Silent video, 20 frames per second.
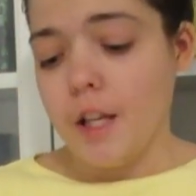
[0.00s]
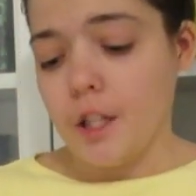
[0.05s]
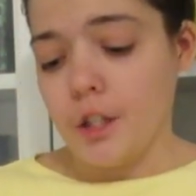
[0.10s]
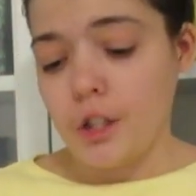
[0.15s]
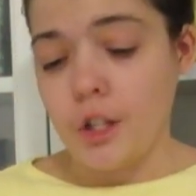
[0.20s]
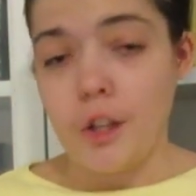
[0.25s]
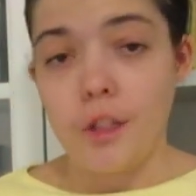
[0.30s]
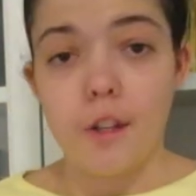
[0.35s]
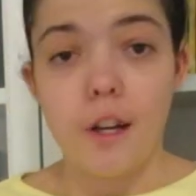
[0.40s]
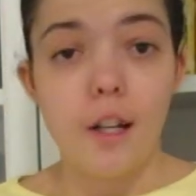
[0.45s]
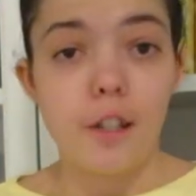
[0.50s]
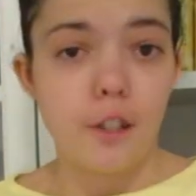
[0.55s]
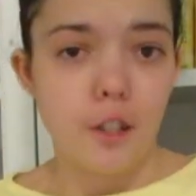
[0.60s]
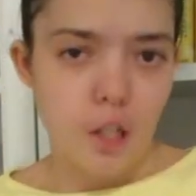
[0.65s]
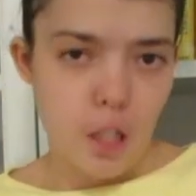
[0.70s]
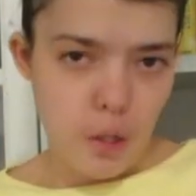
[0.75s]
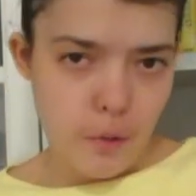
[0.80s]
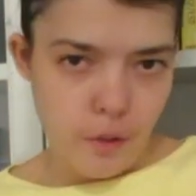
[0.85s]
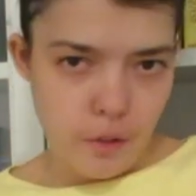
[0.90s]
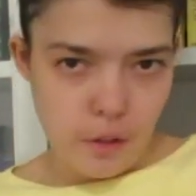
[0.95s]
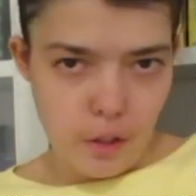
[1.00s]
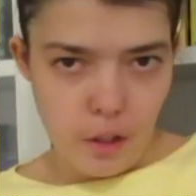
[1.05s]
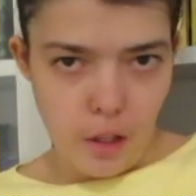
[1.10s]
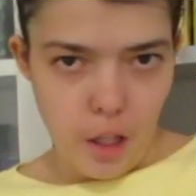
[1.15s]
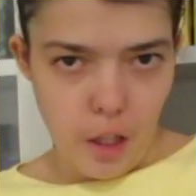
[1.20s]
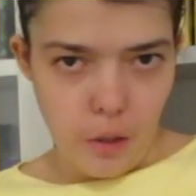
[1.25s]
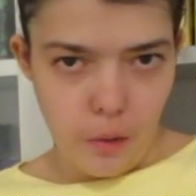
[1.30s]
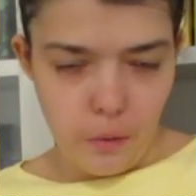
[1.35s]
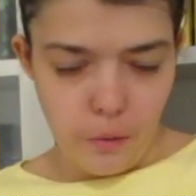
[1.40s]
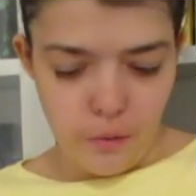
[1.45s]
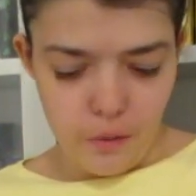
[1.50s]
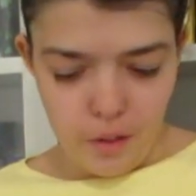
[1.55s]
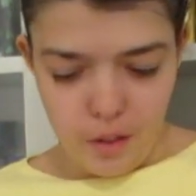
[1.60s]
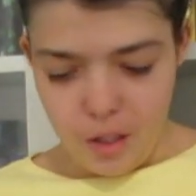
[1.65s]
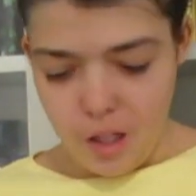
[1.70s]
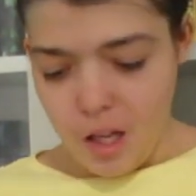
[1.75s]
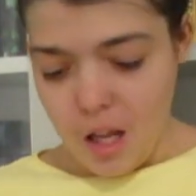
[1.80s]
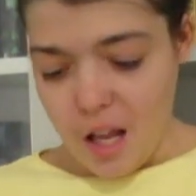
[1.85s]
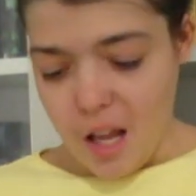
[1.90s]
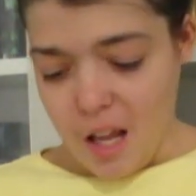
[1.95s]
She thought she was alone.
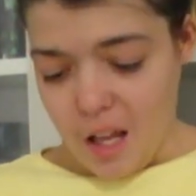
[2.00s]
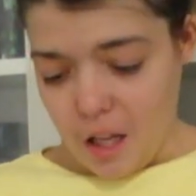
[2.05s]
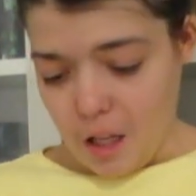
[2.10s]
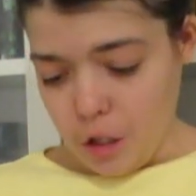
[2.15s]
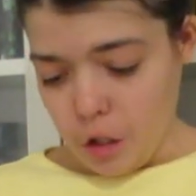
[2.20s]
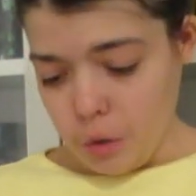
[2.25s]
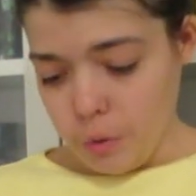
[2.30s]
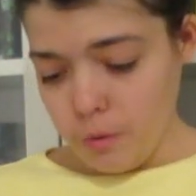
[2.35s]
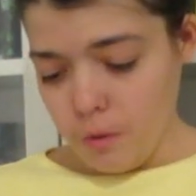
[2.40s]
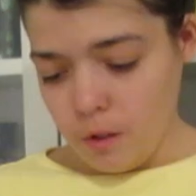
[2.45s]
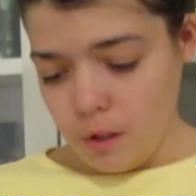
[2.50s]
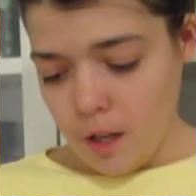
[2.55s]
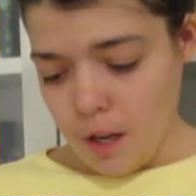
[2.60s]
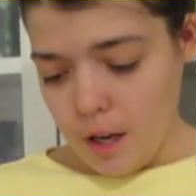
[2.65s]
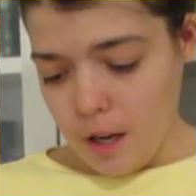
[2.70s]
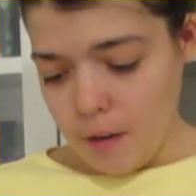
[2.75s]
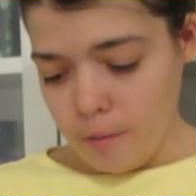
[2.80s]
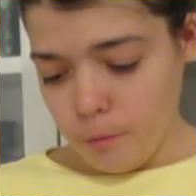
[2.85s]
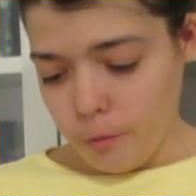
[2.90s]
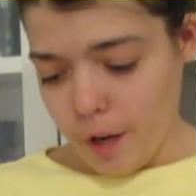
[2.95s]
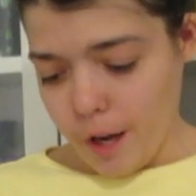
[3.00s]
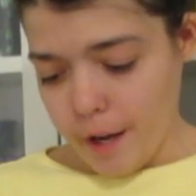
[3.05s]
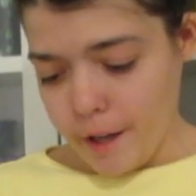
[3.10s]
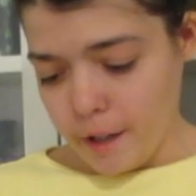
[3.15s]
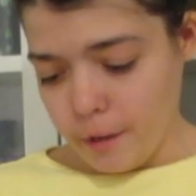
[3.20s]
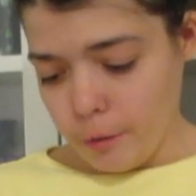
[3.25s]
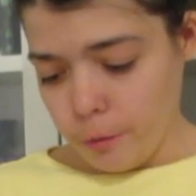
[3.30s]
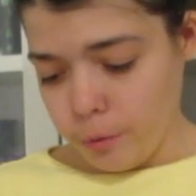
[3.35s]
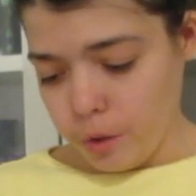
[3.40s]
A true kind miner,